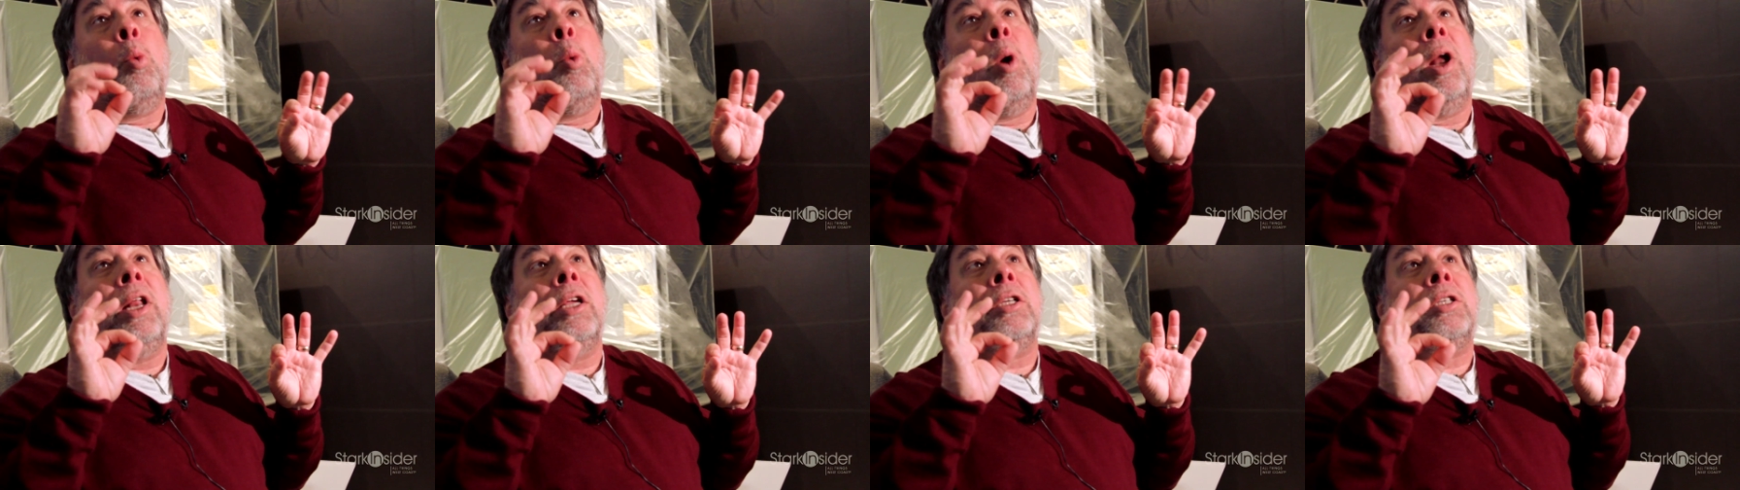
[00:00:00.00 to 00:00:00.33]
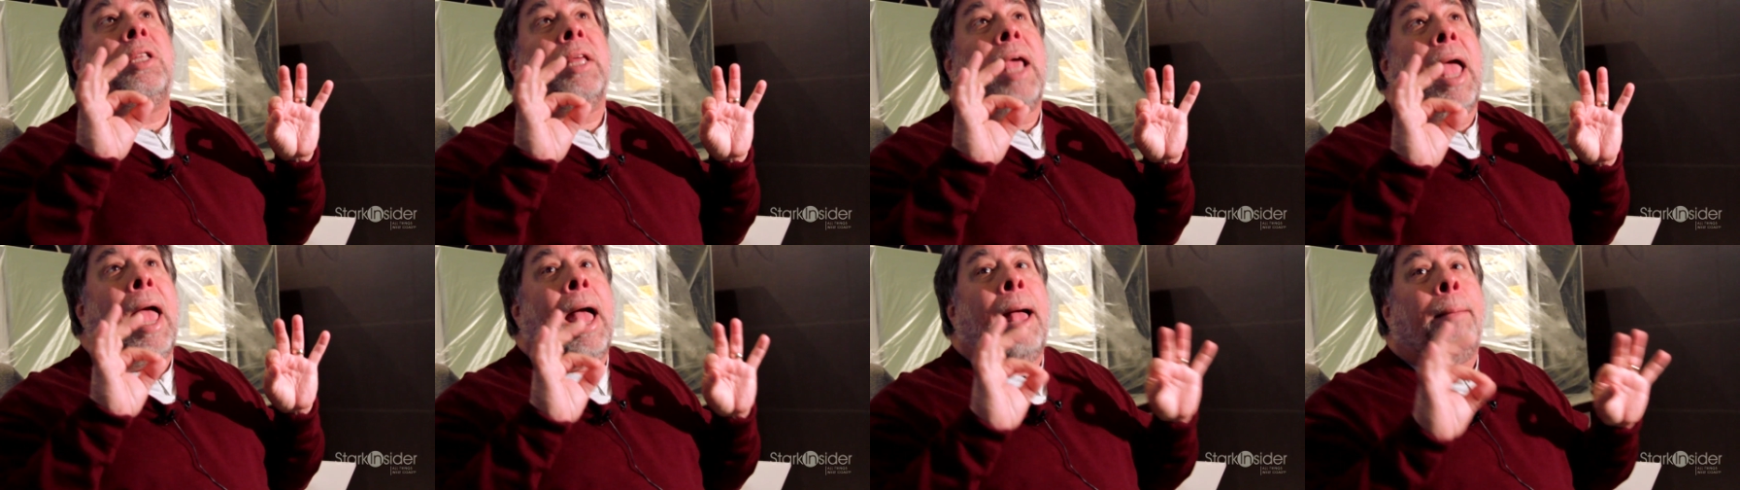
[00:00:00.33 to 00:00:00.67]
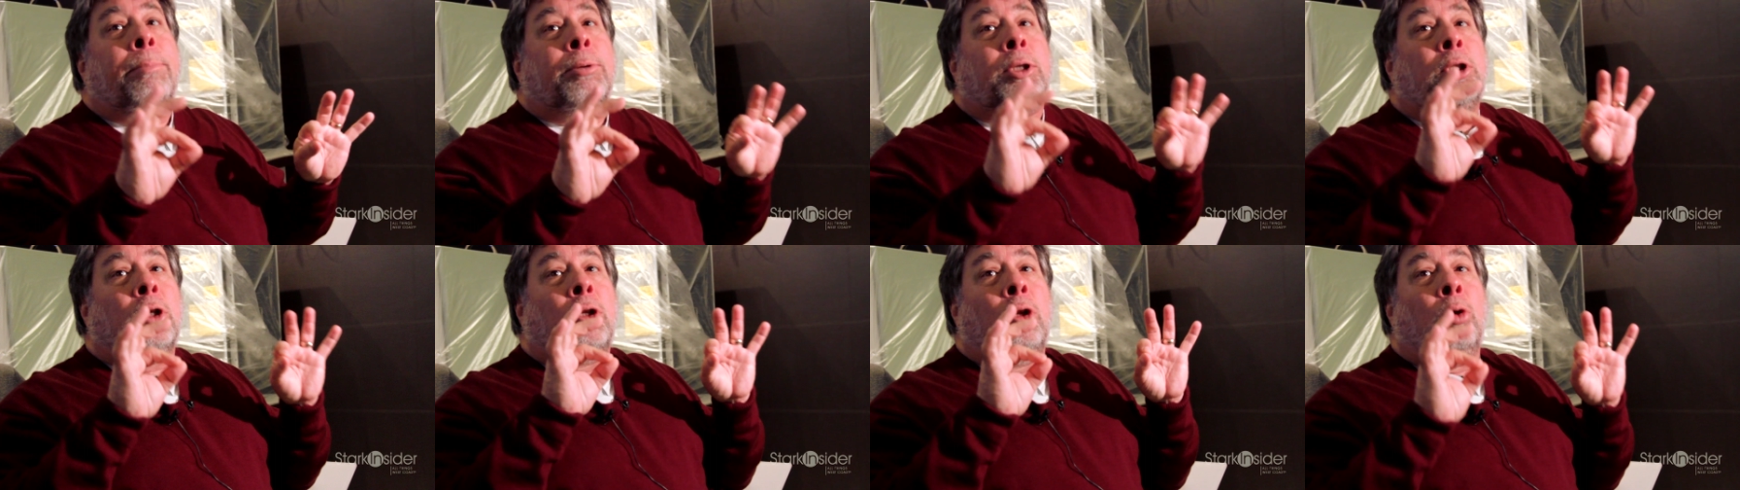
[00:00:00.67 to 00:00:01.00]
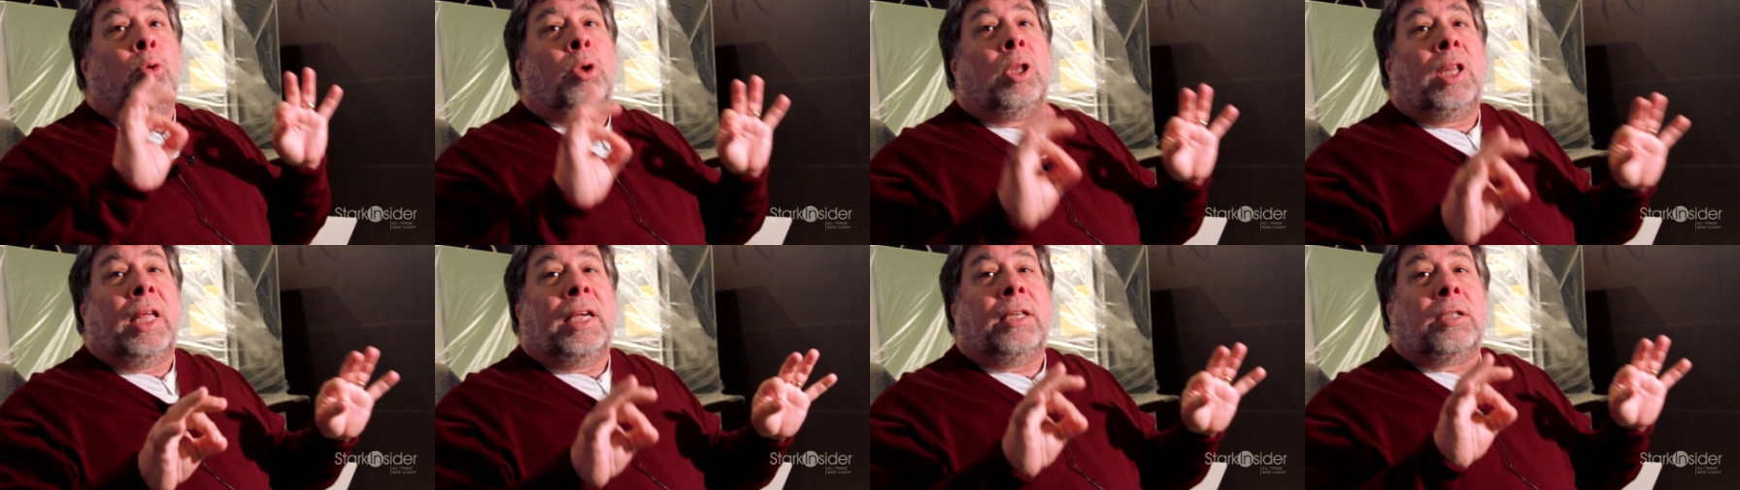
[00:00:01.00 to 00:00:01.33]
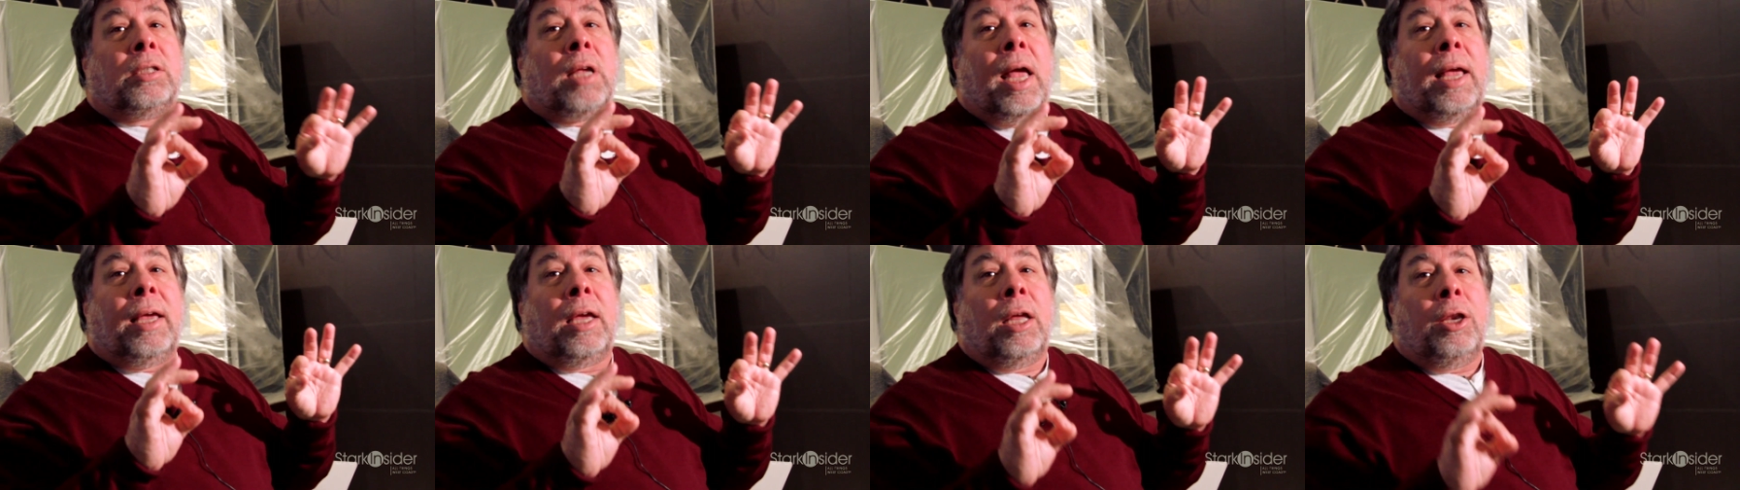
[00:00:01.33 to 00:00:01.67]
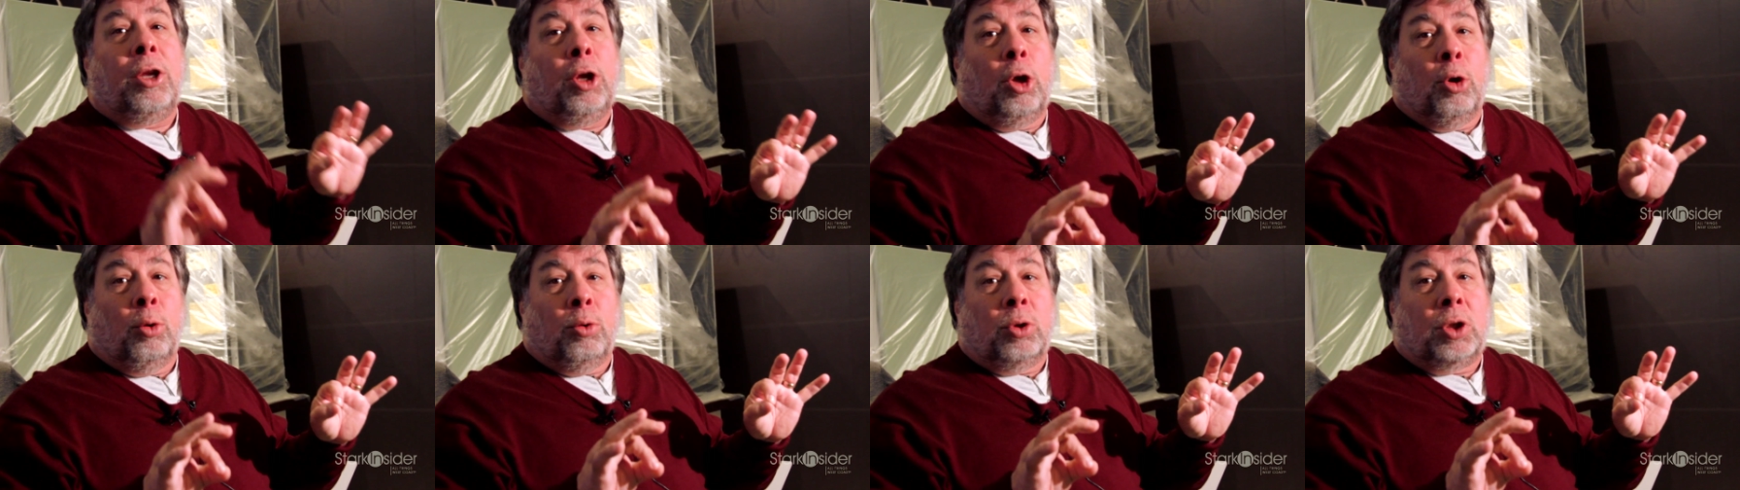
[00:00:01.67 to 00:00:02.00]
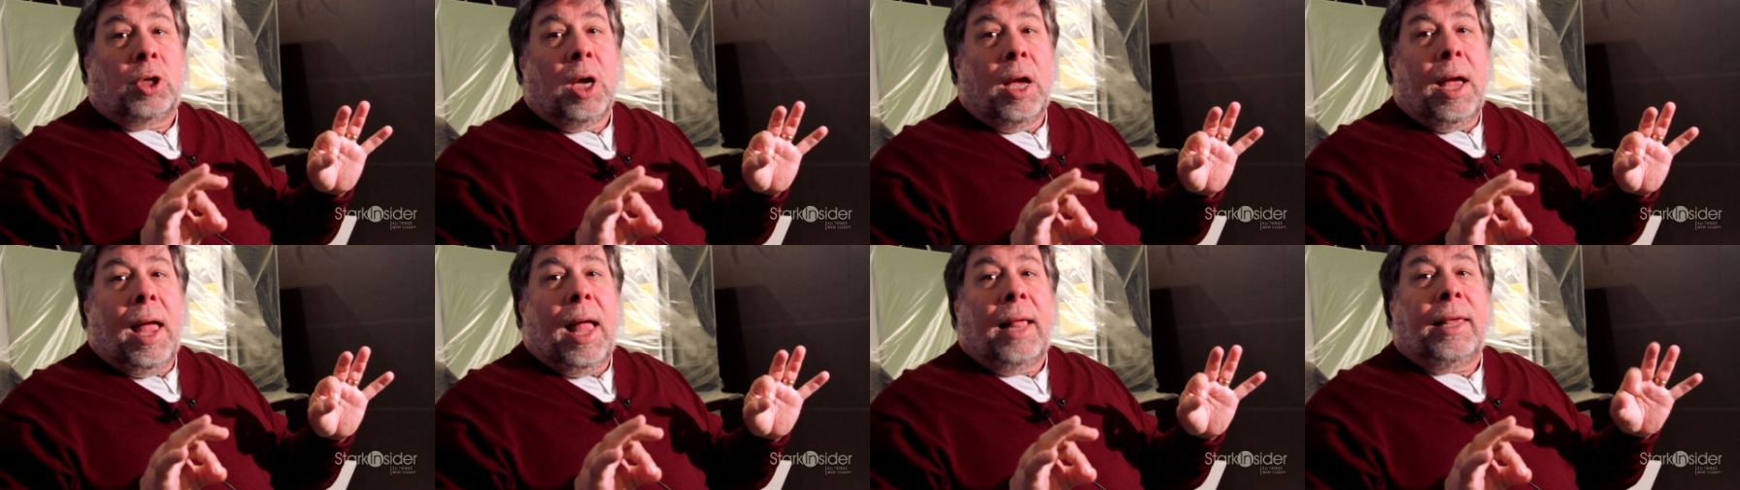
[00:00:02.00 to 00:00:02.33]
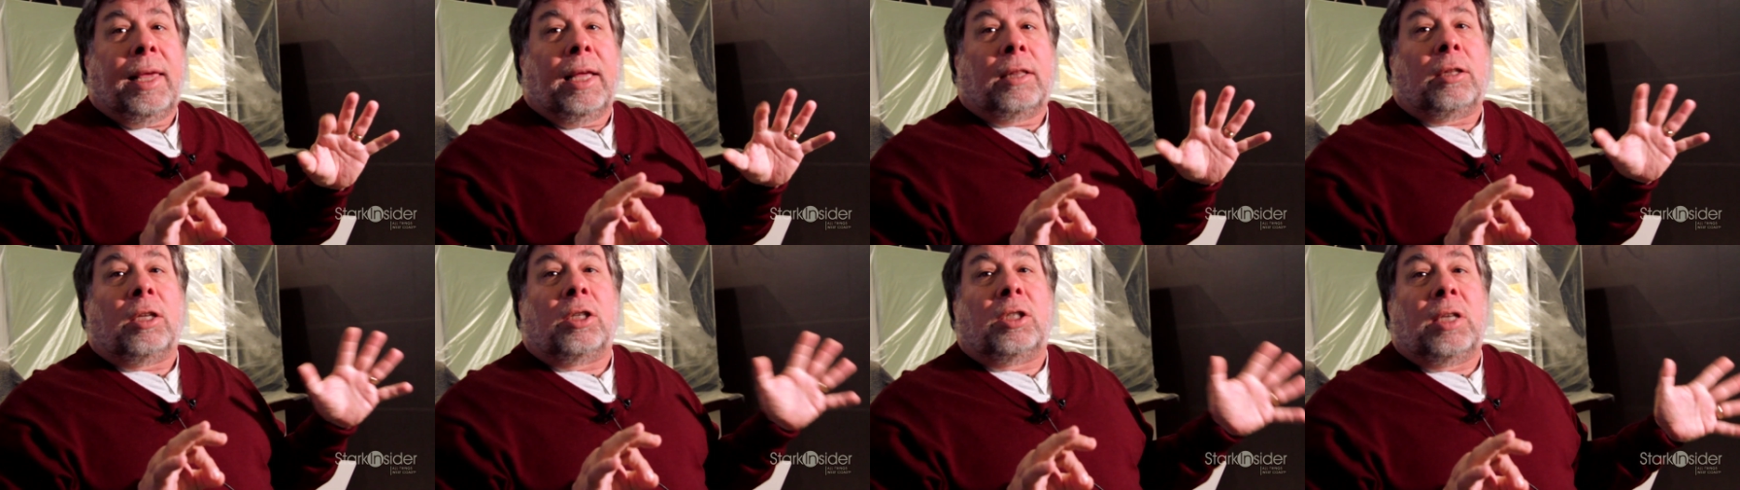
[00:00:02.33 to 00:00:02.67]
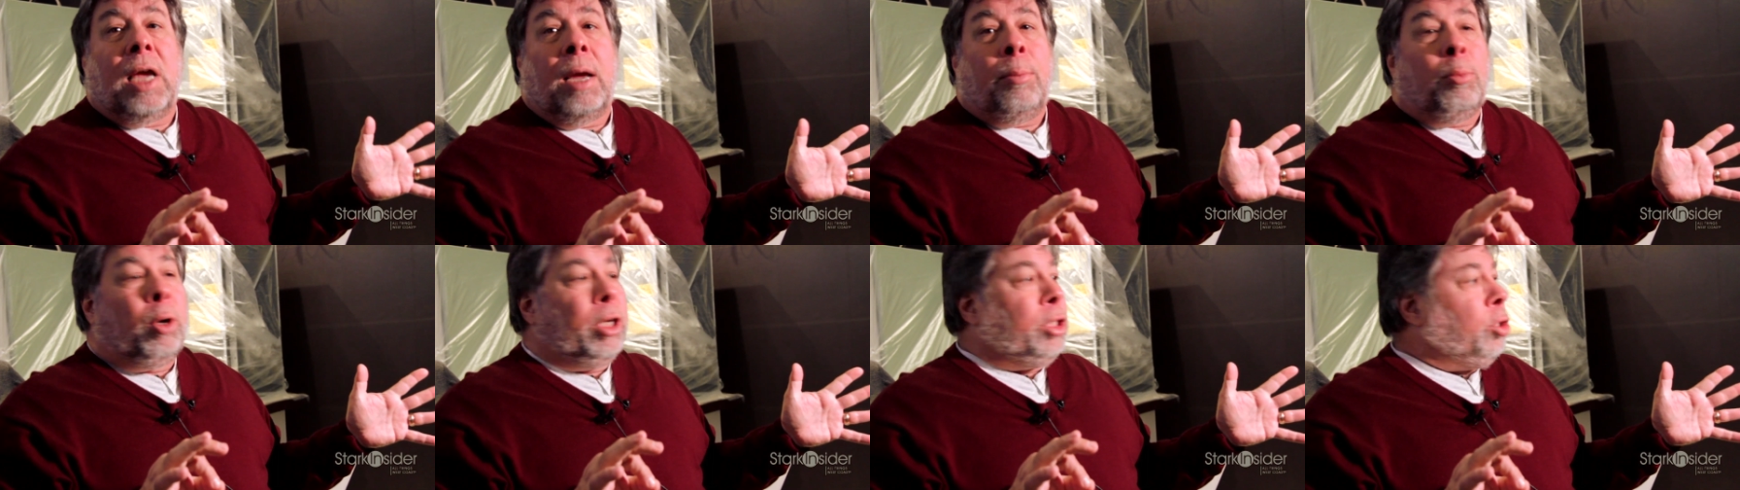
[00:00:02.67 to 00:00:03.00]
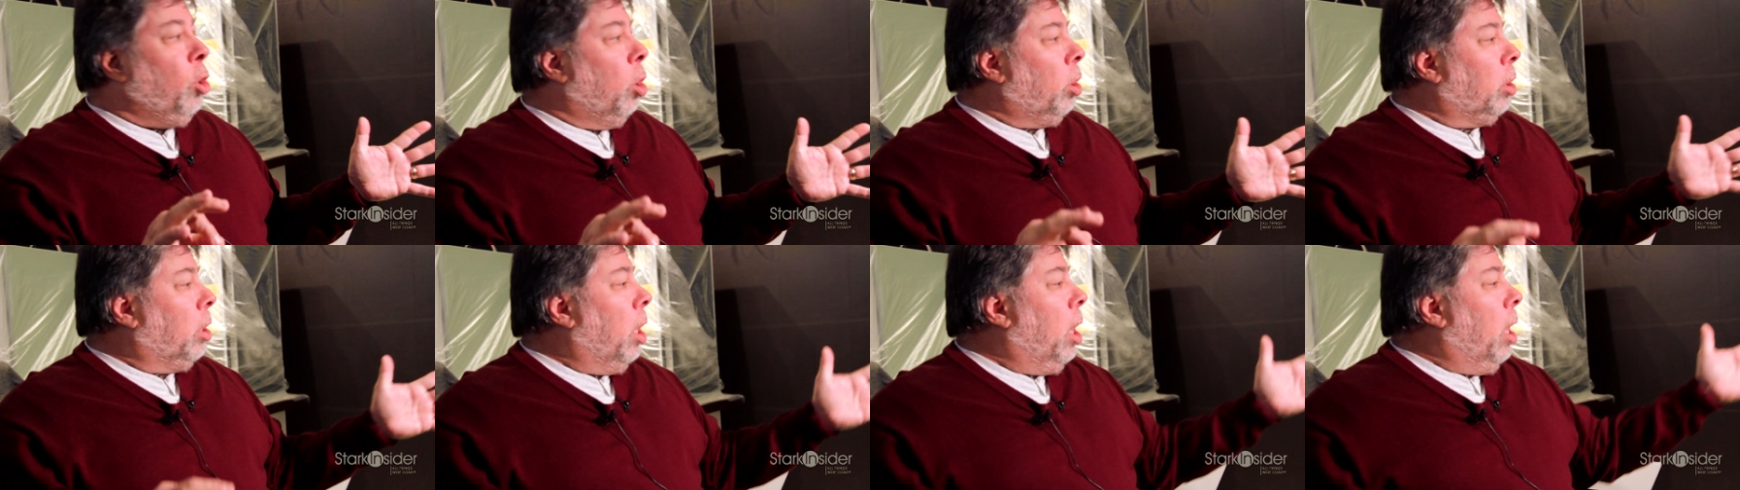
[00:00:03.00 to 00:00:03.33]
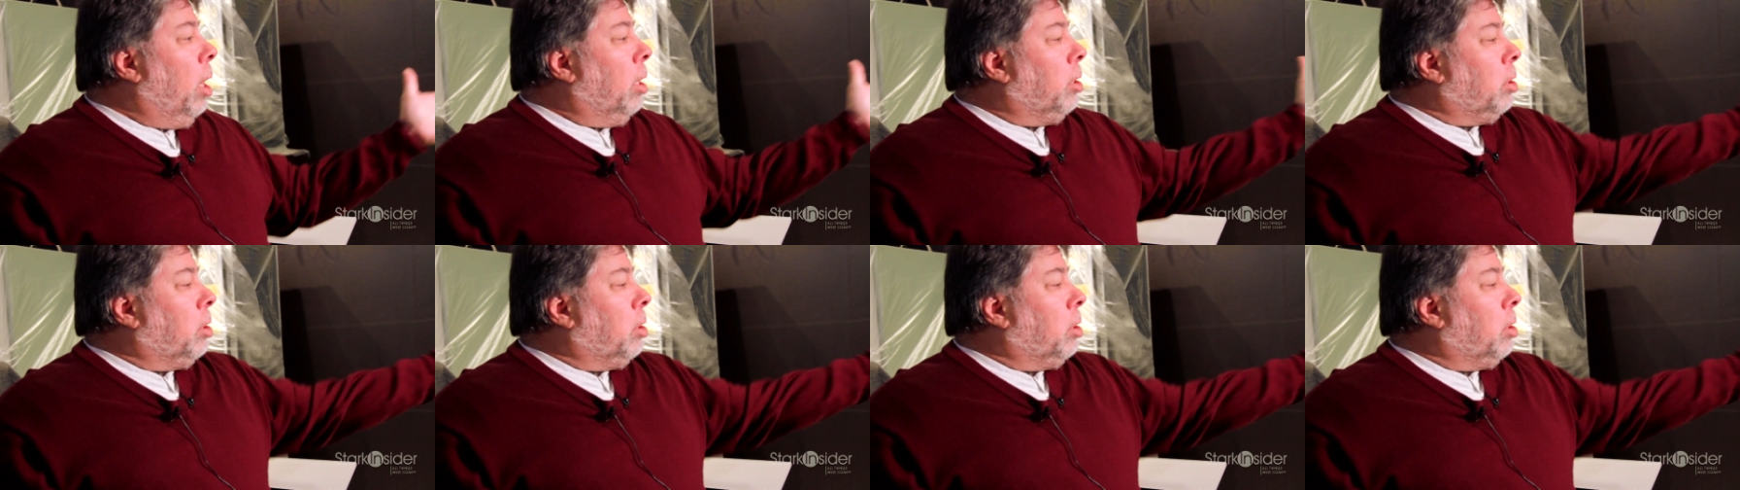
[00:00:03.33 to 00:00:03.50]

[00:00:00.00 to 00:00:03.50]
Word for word: What is the absolute least I can use and get the same result?